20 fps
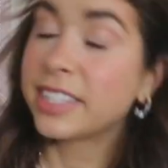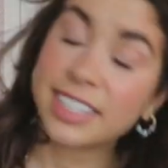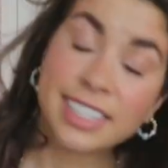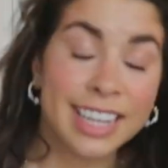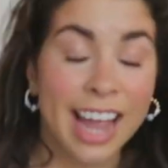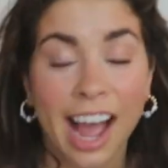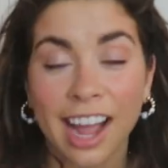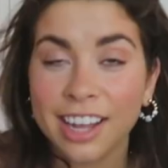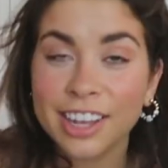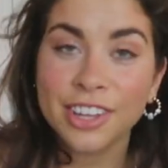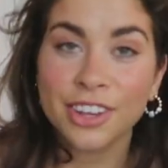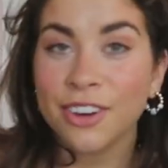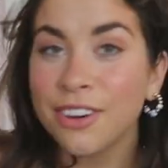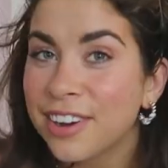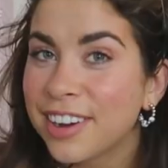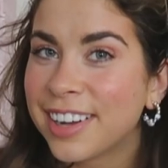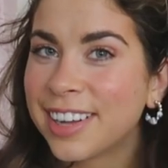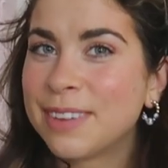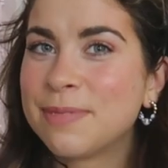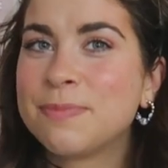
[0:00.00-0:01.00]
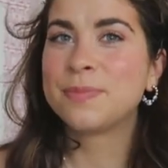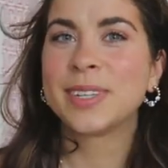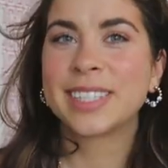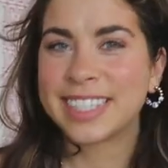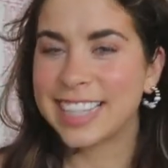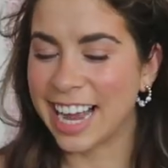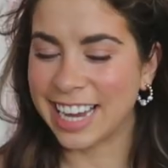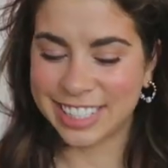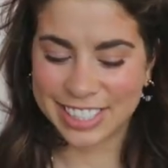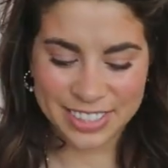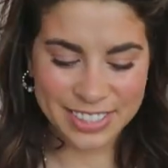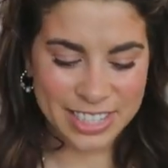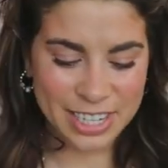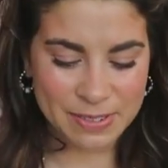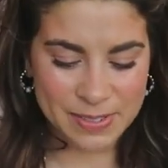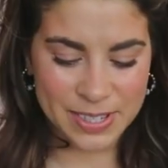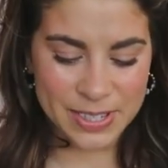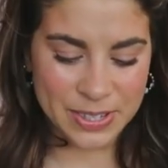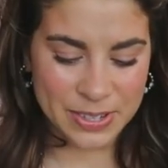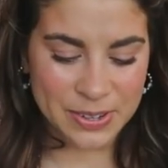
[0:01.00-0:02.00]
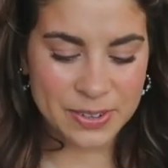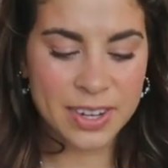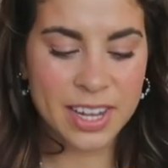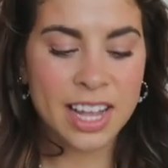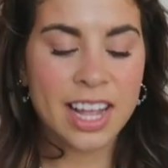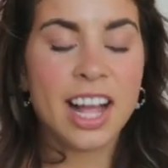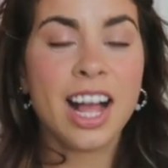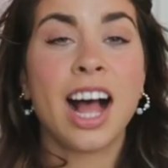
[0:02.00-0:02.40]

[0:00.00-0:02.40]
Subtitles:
pistachio tiramisu.